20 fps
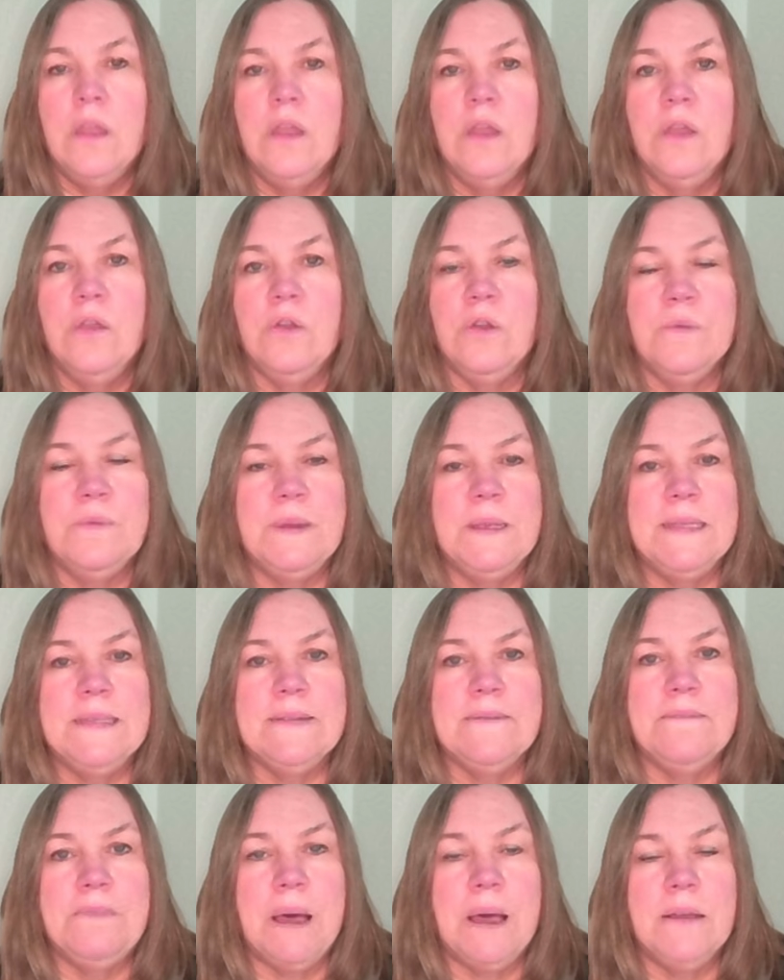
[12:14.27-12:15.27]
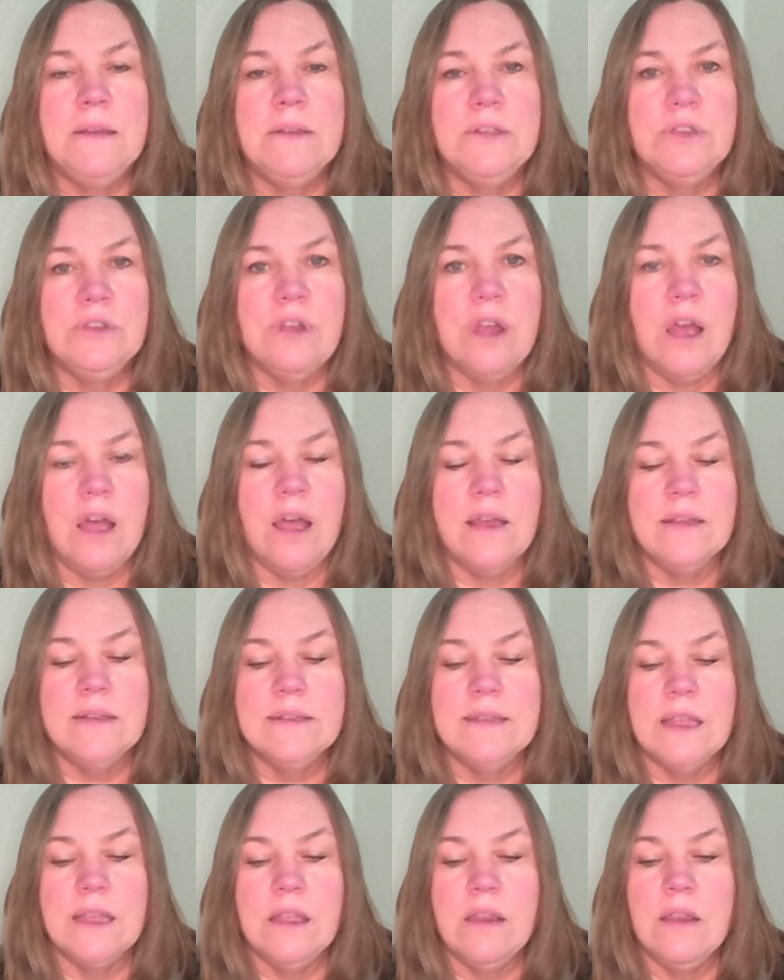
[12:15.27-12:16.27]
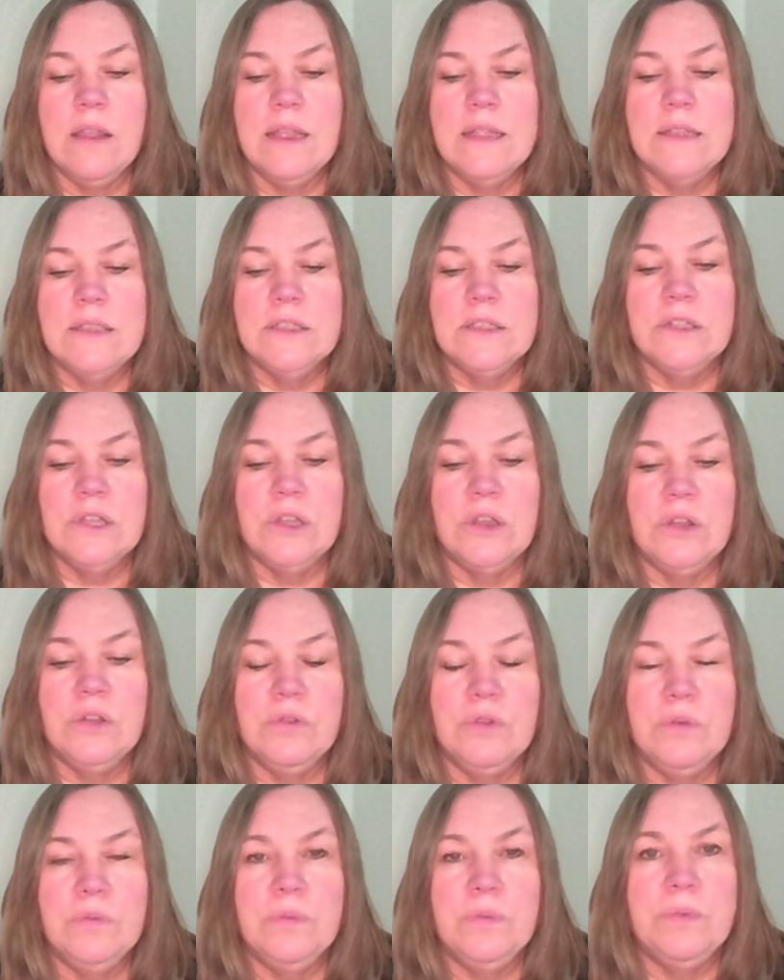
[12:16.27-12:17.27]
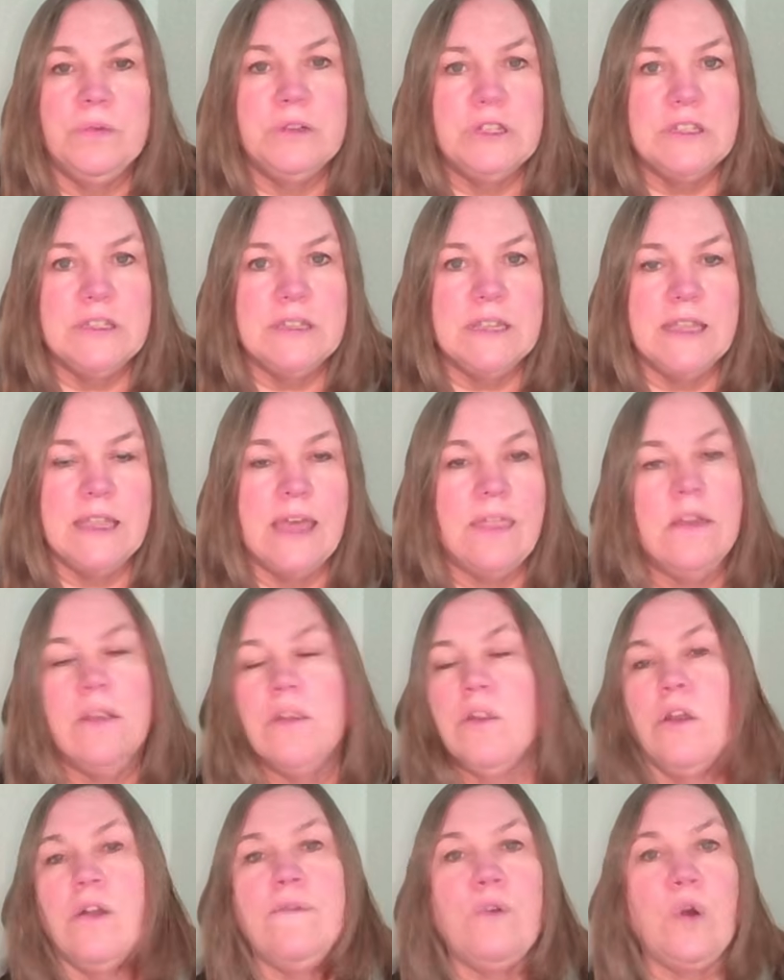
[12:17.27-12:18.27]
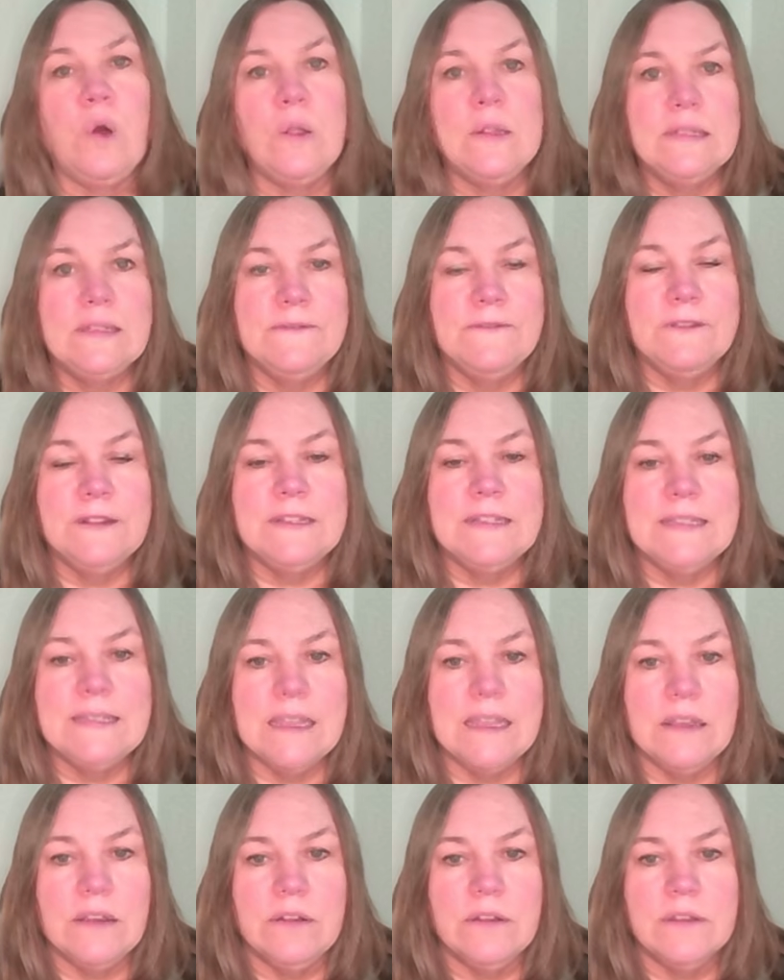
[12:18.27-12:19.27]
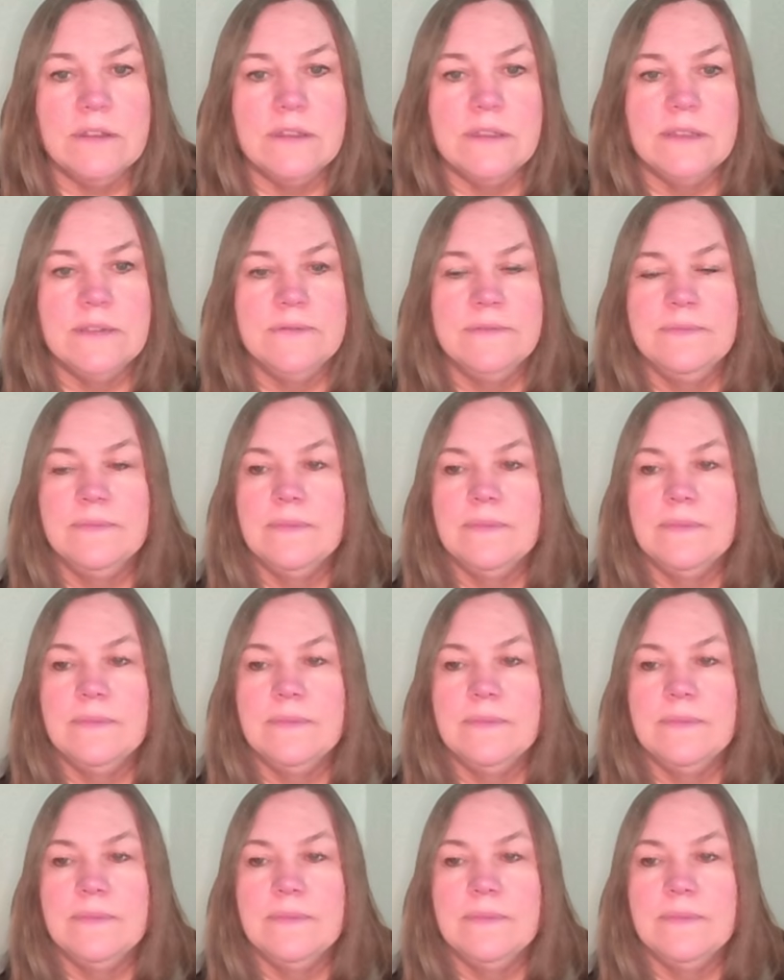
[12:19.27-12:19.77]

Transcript: groupings of pungs or kongs there. It's just a group pushed together of all different singles.